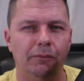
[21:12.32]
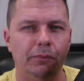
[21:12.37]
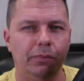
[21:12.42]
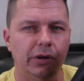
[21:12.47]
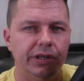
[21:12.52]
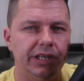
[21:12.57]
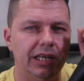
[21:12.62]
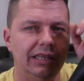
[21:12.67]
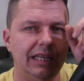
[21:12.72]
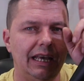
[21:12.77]

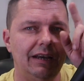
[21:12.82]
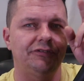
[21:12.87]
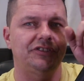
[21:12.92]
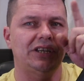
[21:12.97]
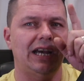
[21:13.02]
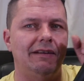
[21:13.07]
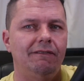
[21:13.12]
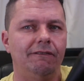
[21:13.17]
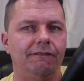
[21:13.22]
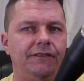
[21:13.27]
Put your
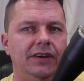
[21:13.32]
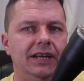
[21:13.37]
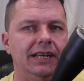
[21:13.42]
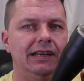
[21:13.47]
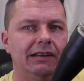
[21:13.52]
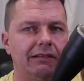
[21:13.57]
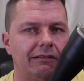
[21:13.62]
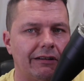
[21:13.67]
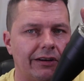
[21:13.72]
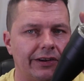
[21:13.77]
left-hand
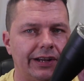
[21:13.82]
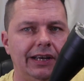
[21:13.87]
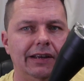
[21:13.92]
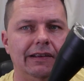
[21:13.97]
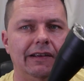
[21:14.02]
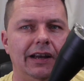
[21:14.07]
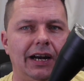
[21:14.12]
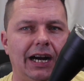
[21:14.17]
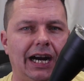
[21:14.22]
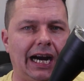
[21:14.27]
finger on
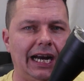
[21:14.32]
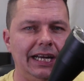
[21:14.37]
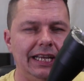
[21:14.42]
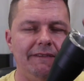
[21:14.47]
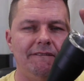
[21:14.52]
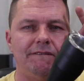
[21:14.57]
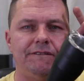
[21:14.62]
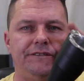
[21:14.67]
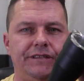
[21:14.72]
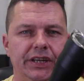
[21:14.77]
it and
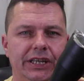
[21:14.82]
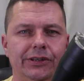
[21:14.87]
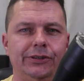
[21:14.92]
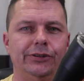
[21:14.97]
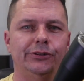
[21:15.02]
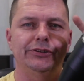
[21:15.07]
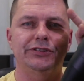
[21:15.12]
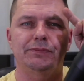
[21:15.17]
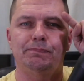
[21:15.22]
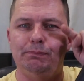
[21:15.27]
it
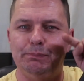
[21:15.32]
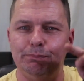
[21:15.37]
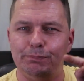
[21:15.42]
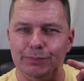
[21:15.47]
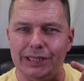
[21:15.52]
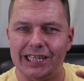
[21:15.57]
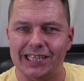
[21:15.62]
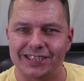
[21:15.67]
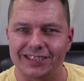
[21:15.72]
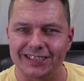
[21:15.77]
feels
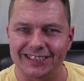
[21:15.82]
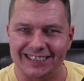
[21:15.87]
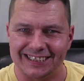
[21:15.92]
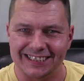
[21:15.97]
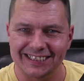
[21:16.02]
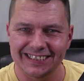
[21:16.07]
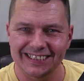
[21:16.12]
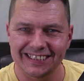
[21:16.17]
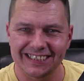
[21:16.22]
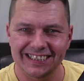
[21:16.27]
better.
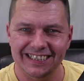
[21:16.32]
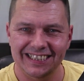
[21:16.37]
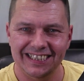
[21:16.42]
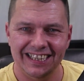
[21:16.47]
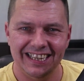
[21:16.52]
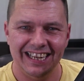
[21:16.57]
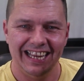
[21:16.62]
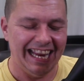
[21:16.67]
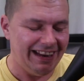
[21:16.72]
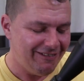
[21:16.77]

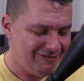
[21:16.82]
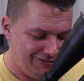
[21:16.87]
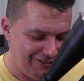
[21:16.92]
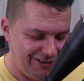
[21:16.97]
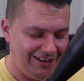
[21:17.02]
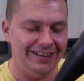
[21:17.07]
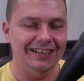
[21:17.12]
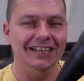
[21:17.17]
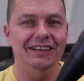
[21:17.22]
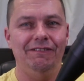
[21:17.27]
It
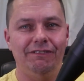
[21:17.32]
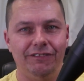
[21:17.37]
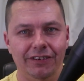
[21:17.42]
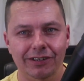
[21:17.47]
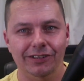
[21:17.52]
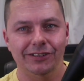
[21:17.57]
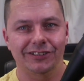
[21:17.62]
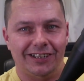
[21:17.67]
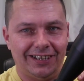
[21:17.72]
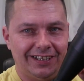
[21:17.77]
really
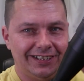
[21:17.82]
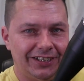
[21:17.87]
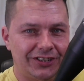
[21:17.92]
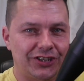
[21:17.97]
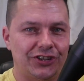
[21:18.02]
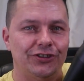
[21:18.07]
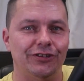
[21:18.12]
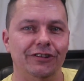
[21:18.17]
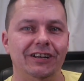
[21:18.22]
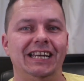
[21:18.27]
feels like the
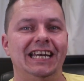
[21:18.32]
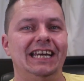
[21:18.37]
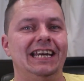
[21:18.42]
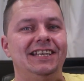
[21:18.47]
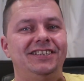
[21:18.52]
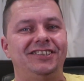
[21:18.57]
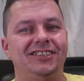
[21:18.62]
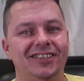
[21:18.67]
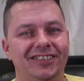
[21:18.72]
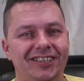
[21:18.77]
trigger
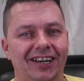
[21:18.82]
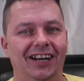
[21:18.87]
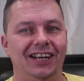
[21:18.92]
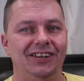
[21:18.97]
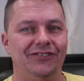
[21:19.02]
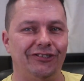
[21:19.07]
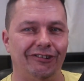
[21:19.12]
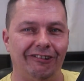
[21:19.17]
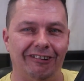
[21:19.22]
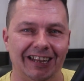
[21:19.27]
is
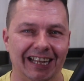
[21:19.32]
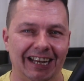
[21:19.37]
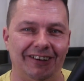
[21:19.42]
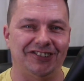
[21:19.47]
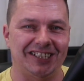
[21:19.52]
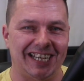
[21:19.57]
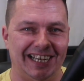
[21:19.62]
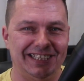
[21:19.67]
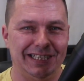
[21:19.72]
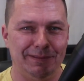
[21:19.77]
designed for a
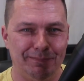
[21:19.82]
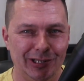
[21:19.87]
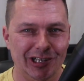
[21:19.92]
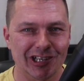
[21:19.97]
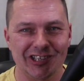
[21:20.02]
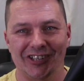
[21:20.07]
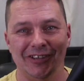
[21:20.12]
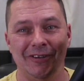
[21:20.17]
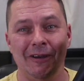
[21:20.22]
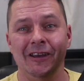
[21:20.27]
left-handed
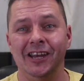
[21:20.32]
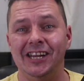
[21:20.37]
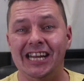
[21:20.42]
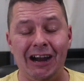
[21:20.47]
person.